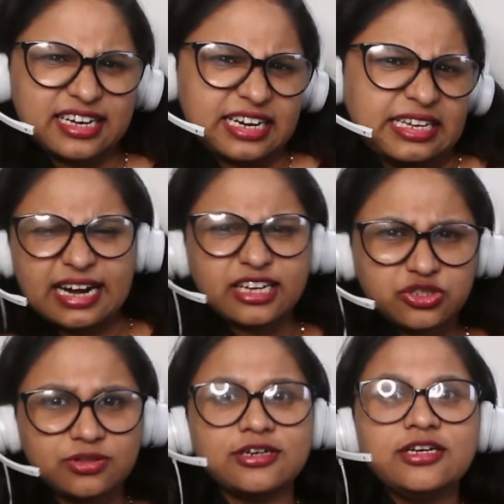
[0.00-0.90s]
crashed to
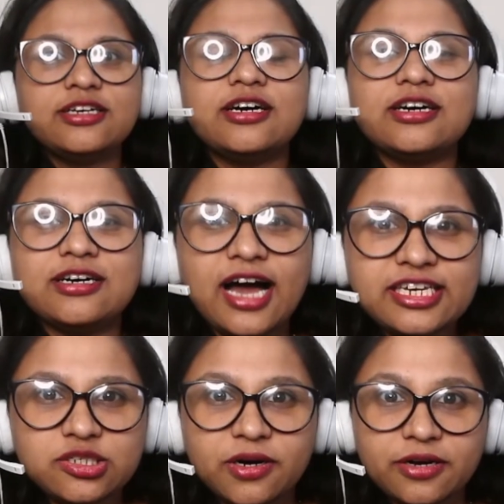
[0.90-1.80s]
the
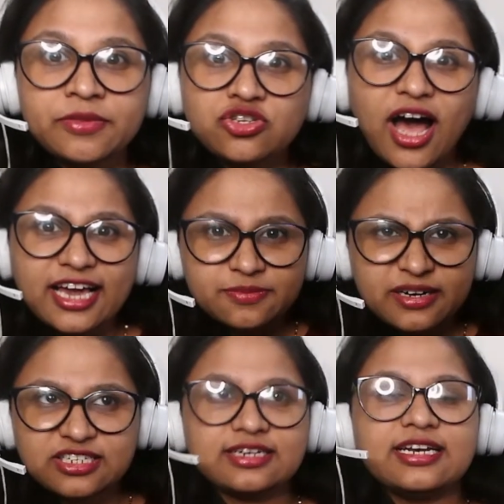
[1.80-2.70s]
iceberg. So iceberg
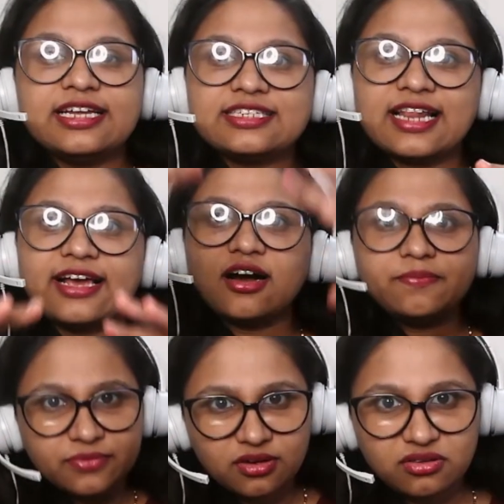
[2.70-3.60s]
generally it is like a
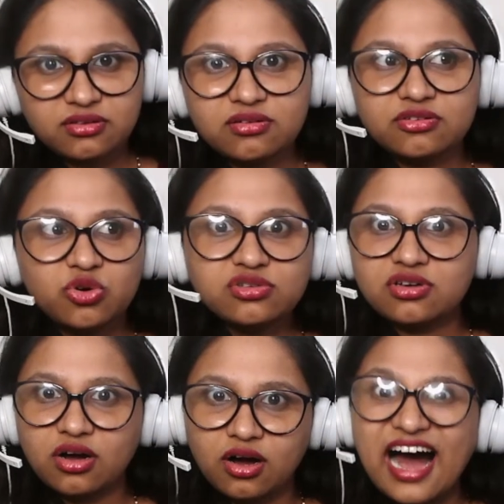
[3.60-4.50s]
huge
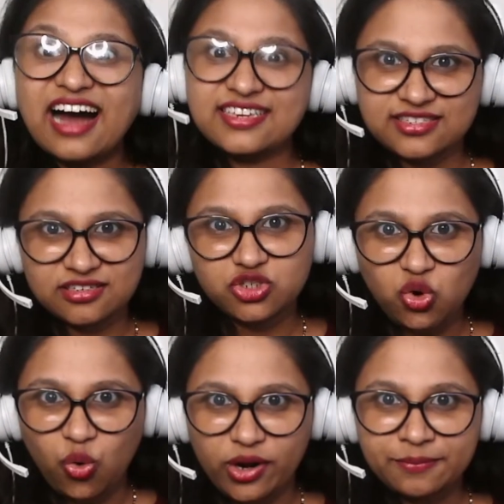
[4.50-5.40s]
ice
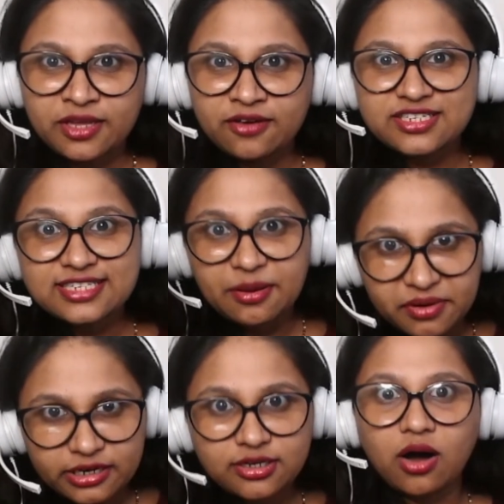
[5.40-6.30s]
stone which is
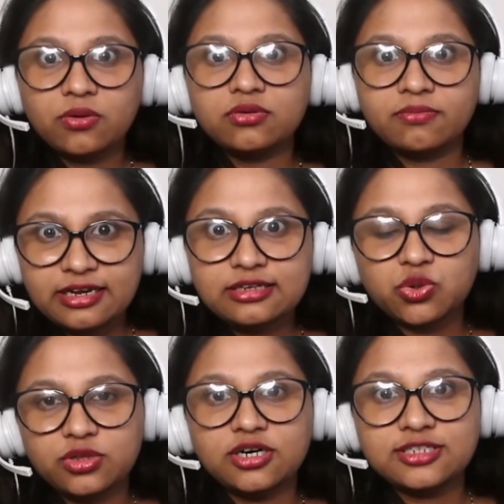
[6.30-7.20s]
embedded down beneath
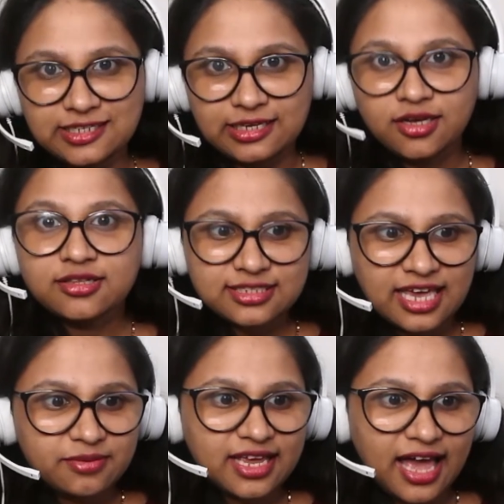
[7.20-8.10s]
to the sea. The
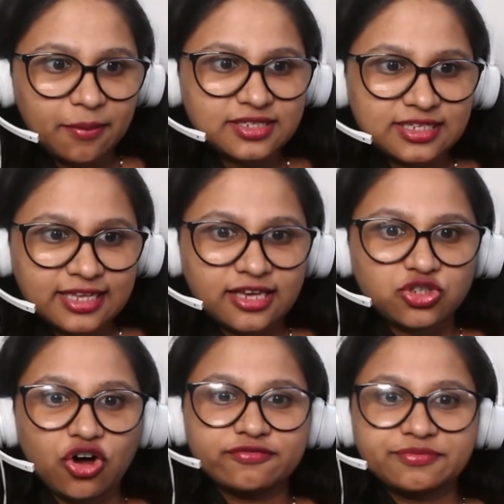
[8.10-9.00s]
same thing happens in case of